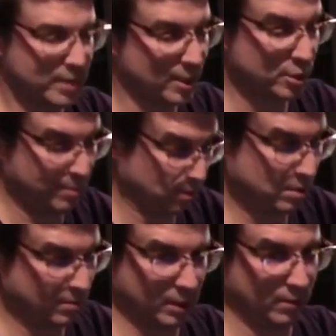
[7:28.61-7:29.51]
build
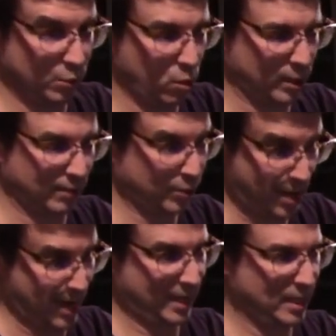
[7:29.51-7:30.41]
something if you want. If you're
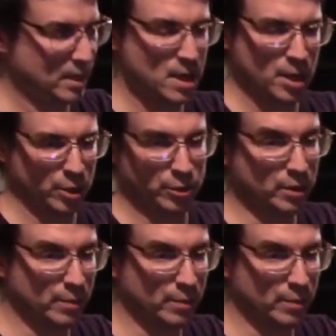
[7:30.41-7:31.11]
handy, you can